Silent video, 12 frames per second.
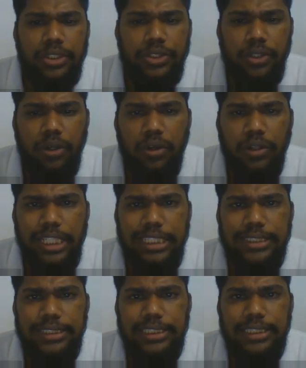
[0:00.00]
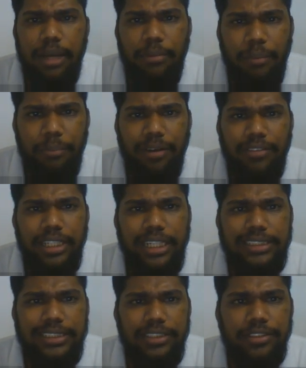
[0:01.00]
So this sum up our
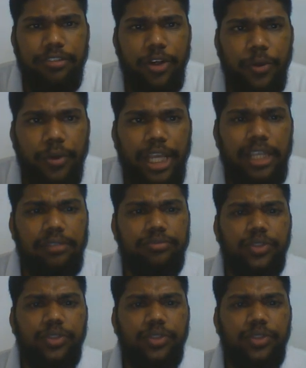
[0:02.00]
lesson for today.